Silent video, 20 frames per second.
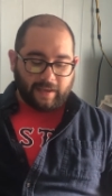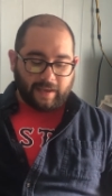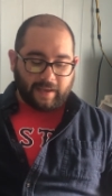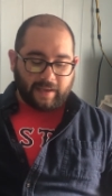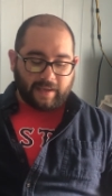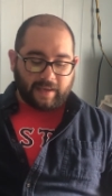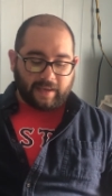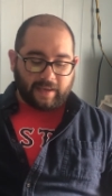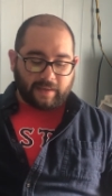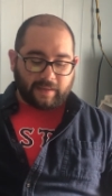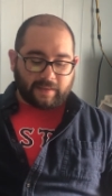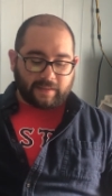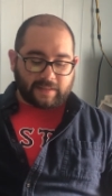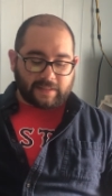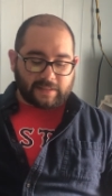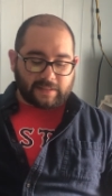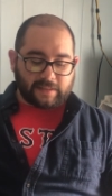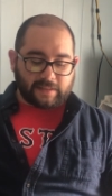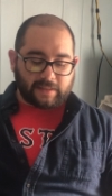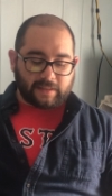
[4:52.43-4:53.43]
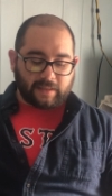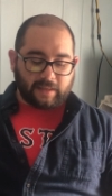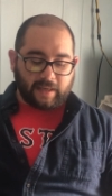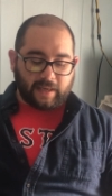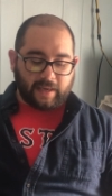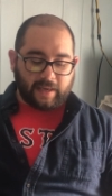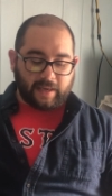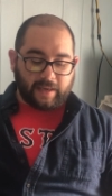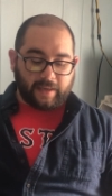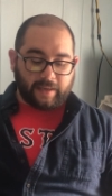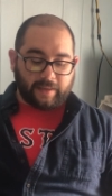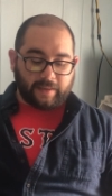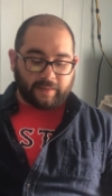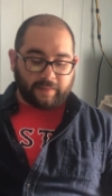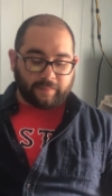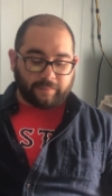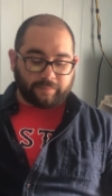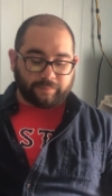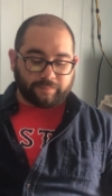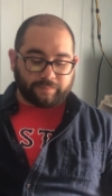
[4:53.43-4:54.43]
And
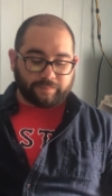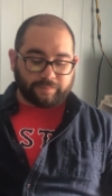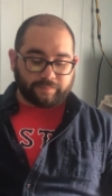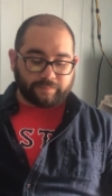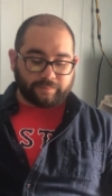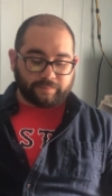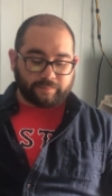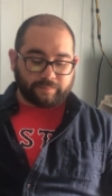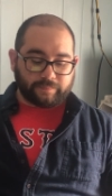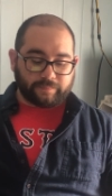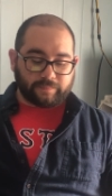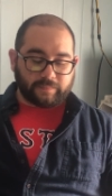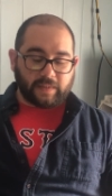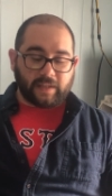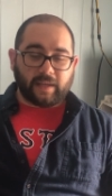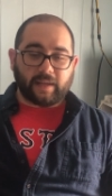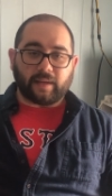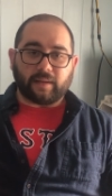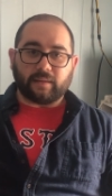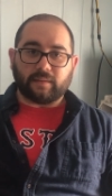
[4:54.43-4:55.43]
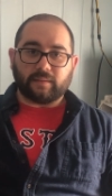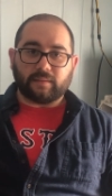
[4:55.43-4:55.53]
yeah,